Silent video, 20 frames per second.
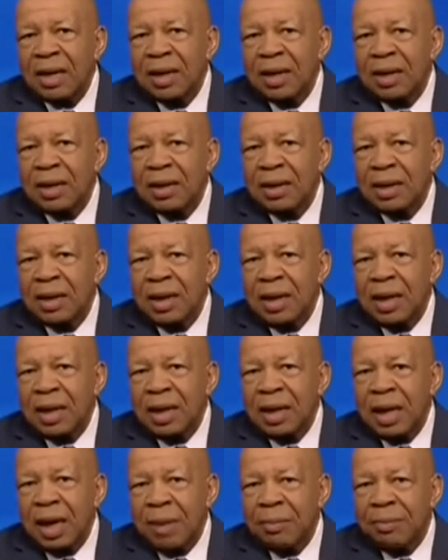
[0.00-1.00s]
could
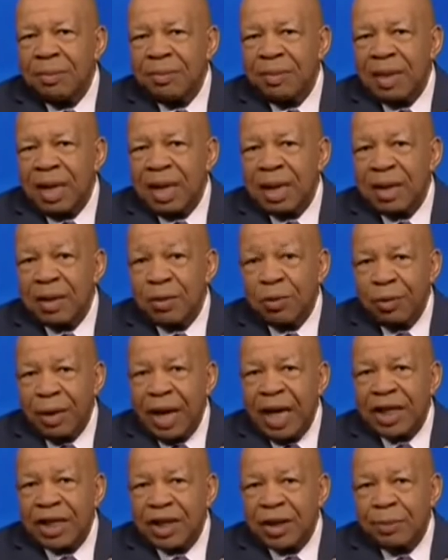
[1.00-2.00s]
come and
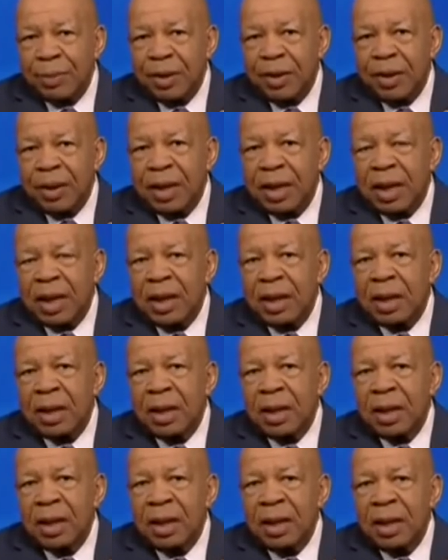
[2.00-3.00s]
crash a barrier,
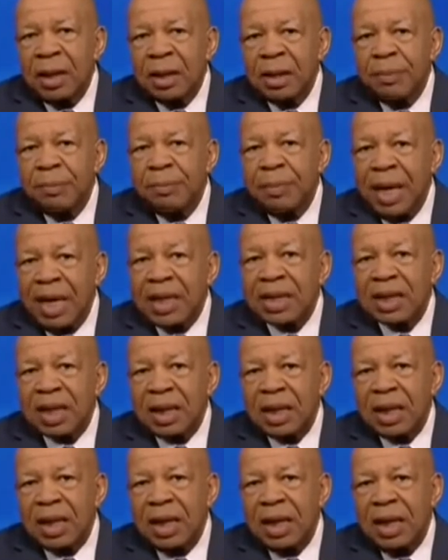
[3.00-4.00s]

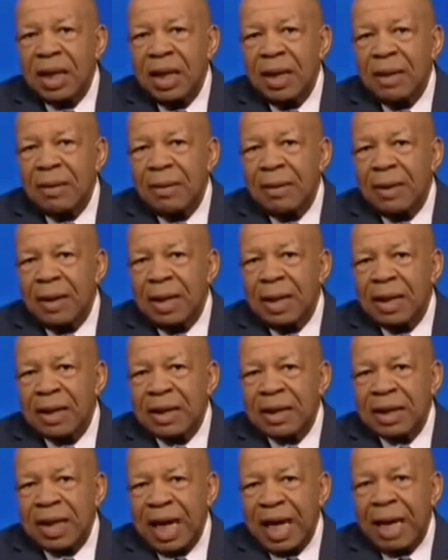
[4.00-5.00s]
basically
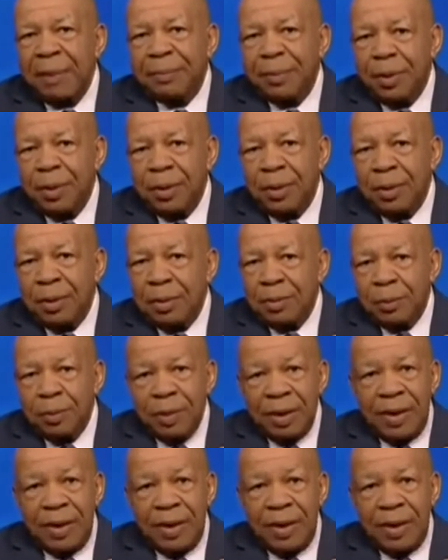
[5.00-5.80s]
tamper